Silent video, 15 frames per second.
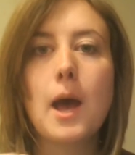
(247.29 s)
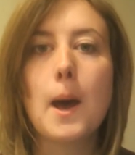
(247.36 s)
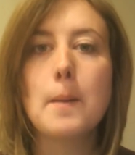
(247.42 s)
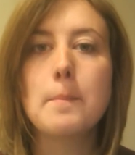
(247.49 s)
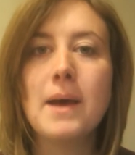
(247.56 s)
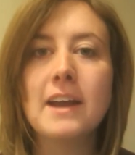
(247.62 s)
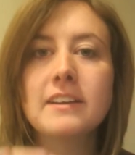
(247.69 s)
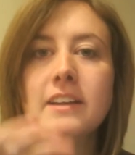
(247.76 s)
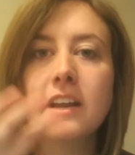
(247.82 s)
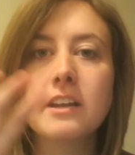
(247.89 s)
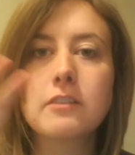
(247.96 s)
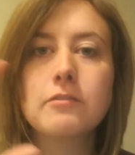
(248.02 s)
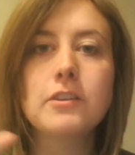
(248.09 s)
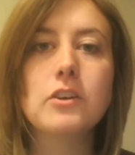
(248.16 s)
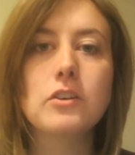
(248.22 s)
a
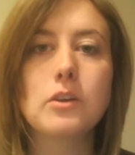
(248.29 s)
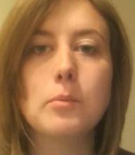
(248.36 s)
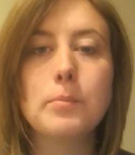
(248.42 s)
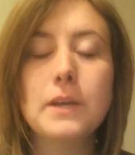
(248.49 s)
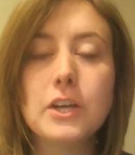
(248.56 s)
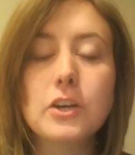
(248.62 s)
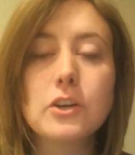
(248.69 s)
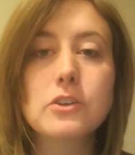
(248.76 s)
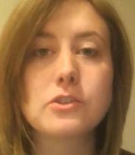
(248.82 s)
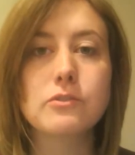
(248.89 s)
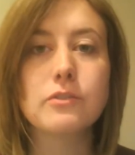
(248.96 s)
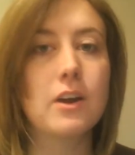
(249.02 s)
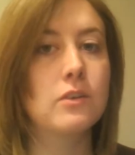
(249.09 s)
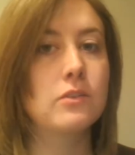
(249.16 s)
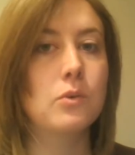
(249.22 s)
magnetic field appears
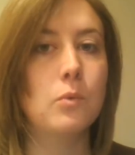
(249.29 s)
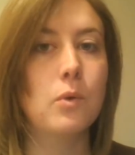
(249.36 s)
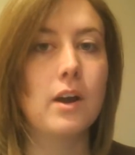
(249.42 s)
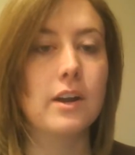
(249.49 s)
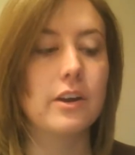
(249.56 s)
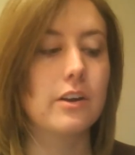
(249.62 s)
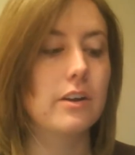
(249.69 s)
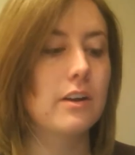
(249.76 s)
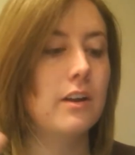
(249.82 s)
around the wire.